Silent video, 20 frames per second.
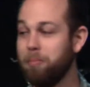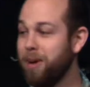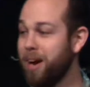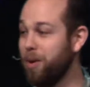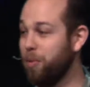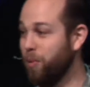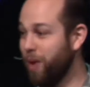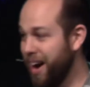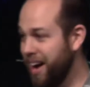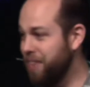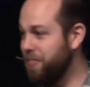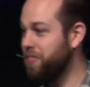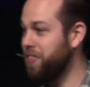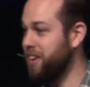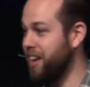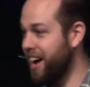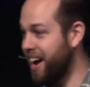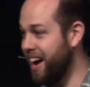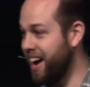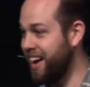But my
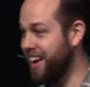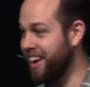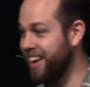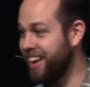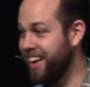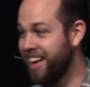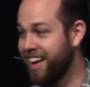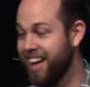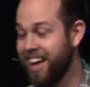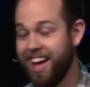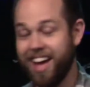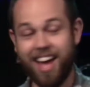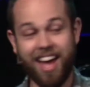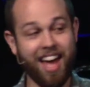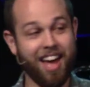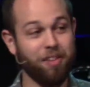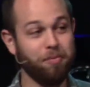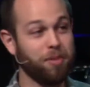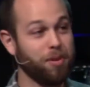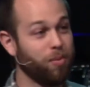wife and I
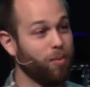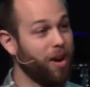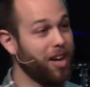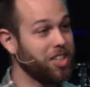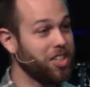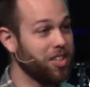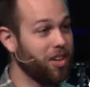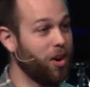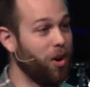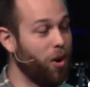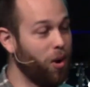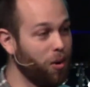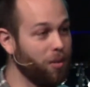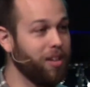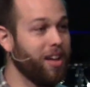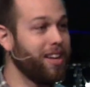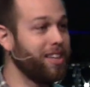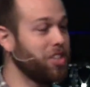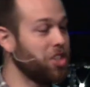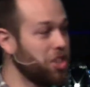have been watching a
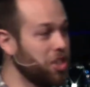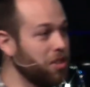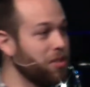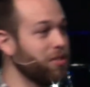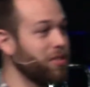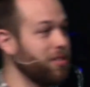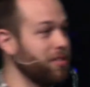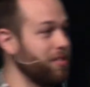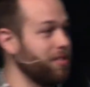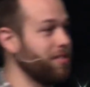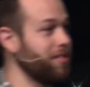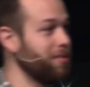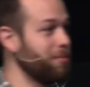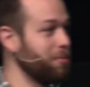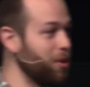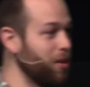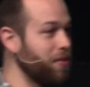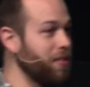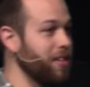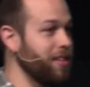whole lot of children's
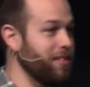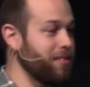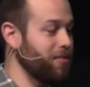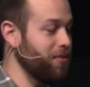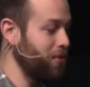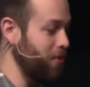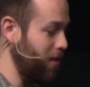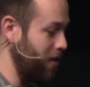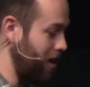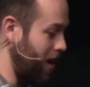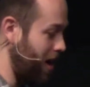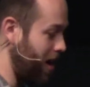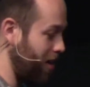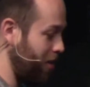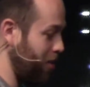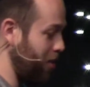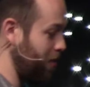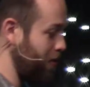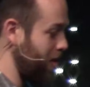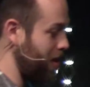movies for
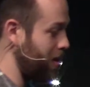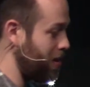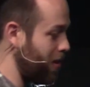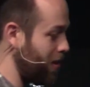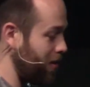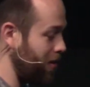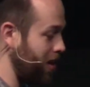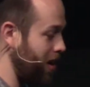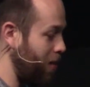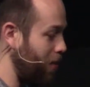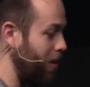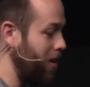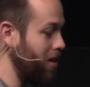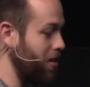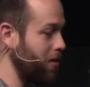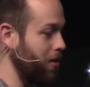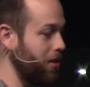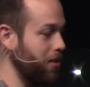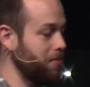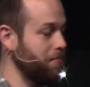our 3-year-old and our
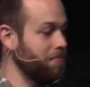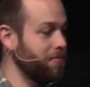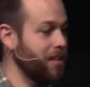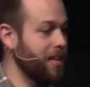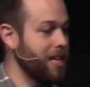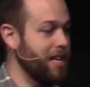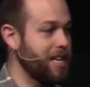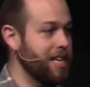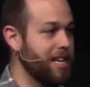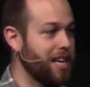1-year-old,